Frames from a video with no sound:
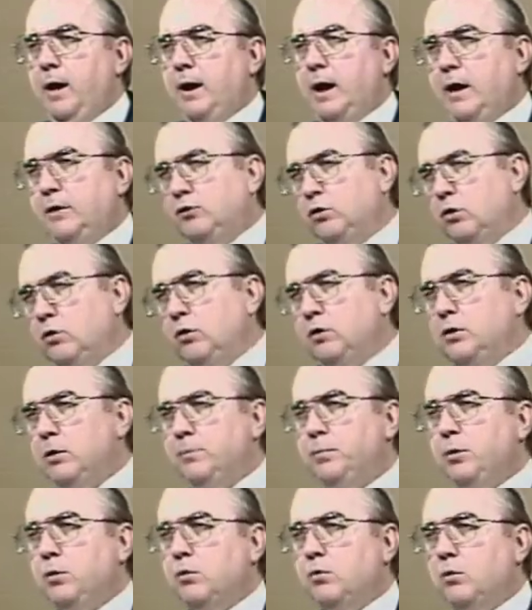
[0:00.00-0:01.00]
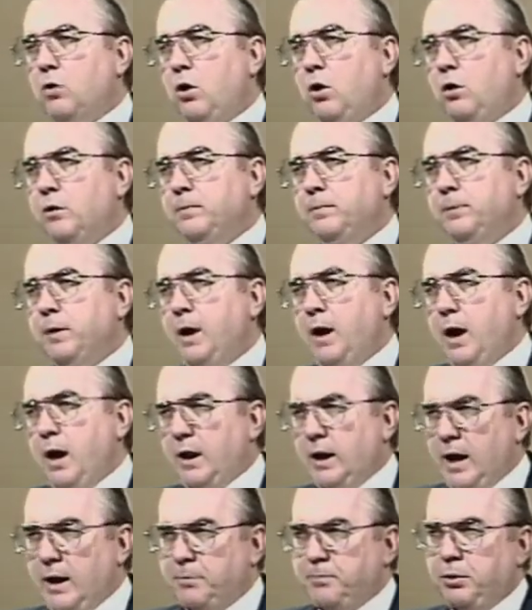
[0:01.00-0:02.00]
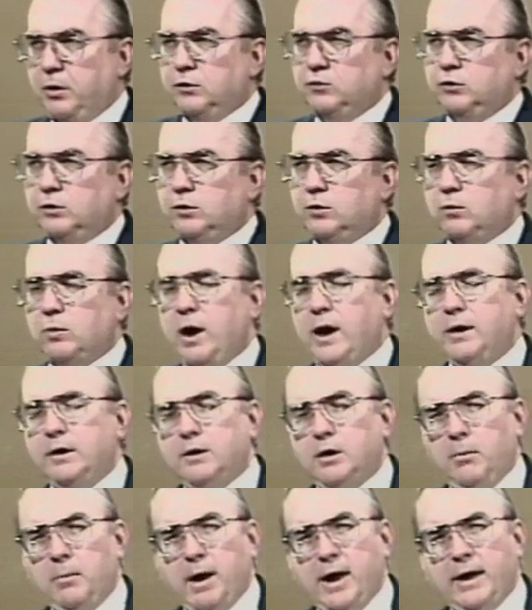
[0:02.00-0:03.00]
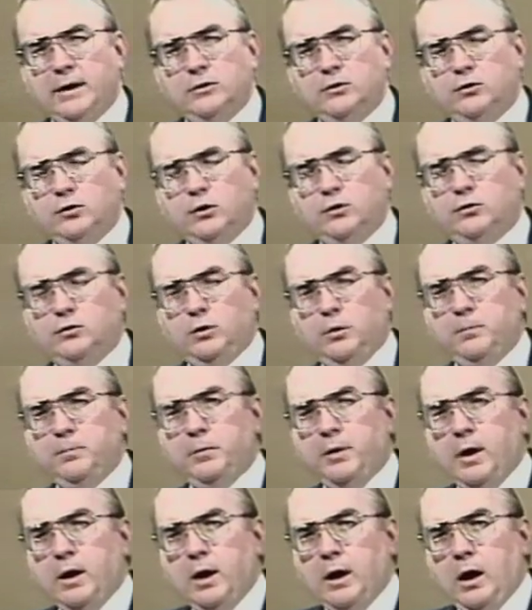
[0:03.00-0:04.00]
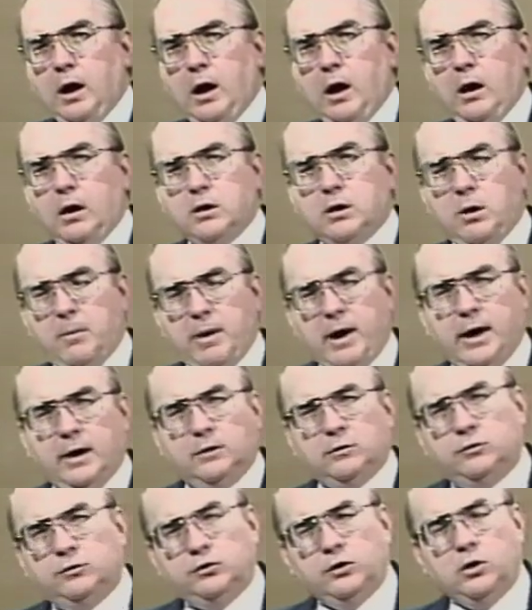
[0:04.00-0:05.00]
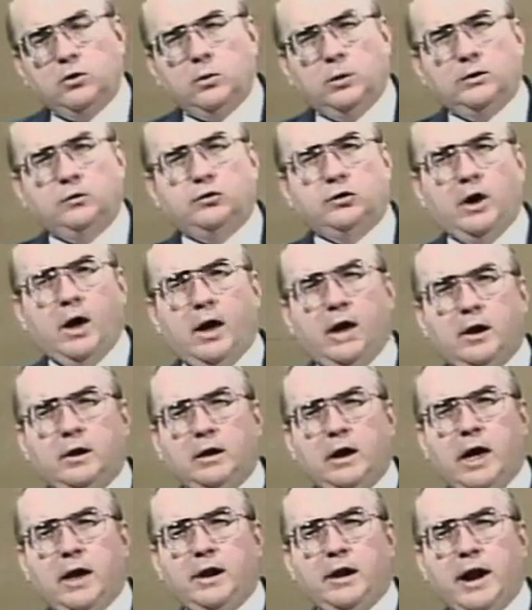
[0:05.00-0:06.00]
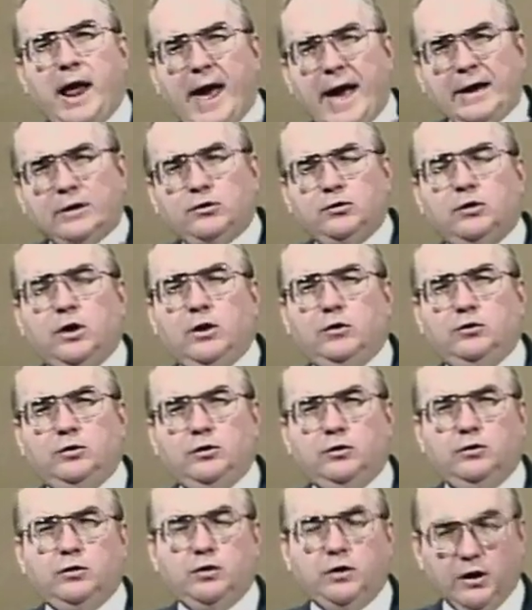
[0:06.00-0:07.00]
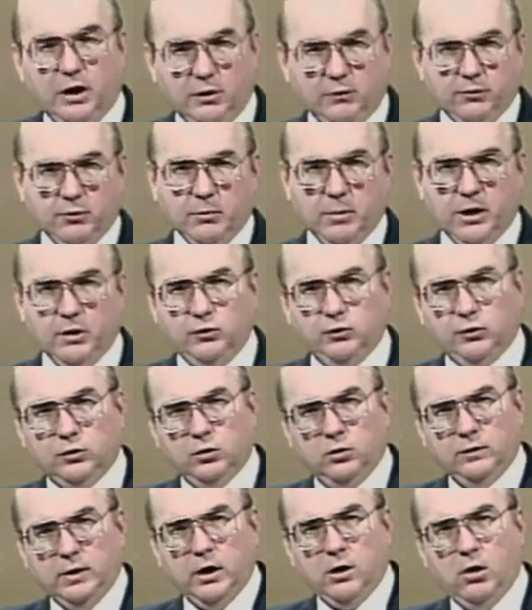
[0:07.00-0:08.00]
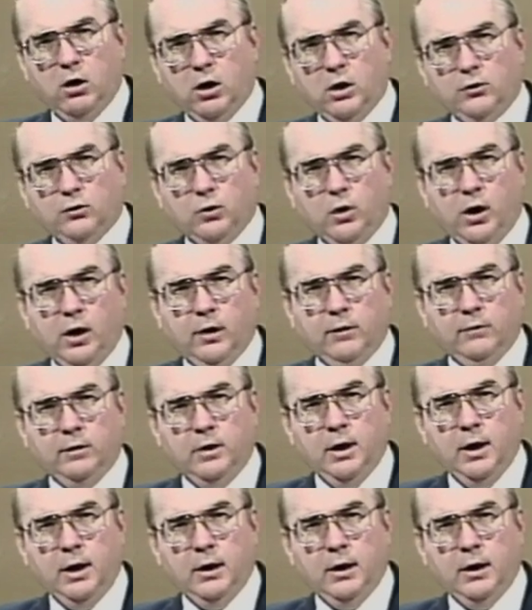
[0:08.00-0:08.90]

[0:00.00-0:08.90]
And I turn the computer on and I punch in the right command system, uh, command sequence, and, and it accesses the information on that hard drive.